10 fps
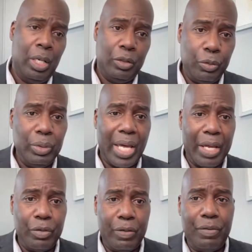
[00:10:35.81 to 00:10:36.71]
do light
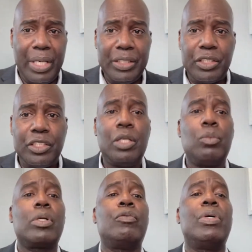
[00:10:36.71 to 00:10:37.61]
renovations. Then we're
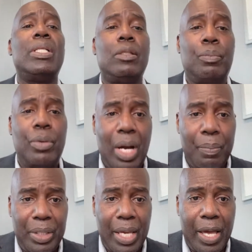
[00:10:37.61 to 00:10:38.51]
going to rent the
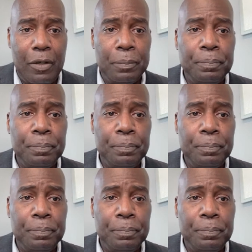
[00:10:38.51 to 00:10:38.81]
property out.